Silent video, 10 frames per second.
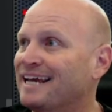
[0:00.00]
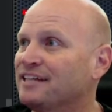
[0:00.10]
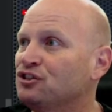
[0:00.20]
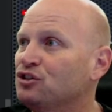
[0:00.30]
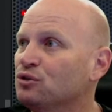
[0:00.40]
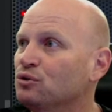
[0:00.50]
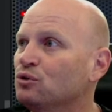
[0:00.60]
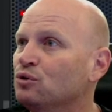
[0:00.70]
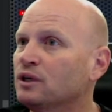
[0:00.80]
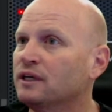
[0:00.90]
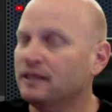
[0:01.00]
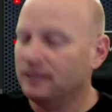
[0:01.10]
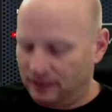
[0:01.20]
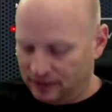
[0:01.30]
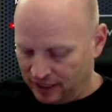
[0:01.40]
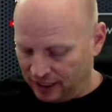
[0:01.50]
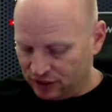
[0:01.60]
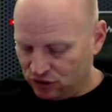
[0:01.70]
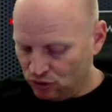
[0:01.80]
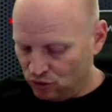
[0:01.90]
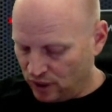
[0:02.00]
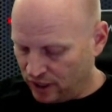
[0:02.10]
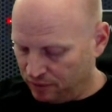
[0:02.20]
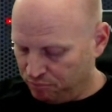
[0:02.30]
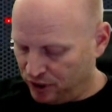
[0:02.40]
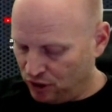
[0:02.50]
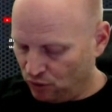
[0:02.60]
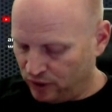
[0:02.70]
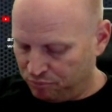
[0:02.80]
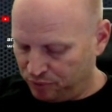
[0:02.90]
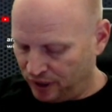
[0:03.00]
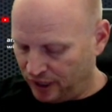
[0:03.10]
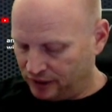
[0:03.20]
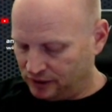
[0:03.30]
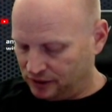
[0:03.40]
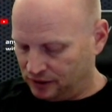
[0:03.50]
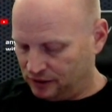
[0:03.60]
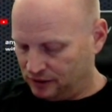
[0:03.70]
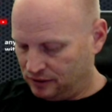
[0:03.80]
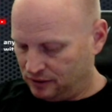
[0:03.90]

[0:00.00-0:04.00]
can I do can I do a uh, PoE plus